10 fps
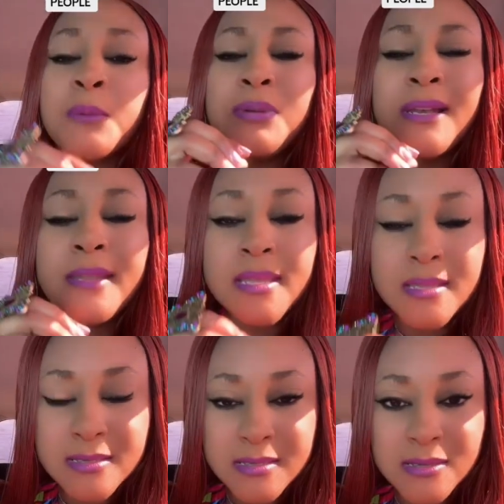
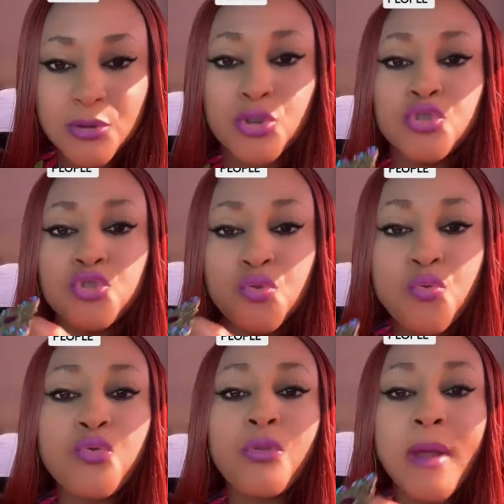please do
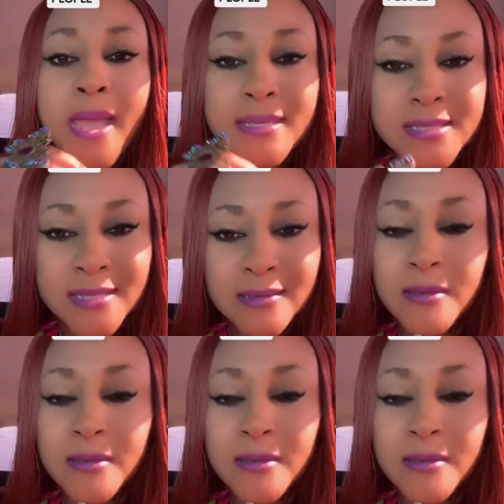right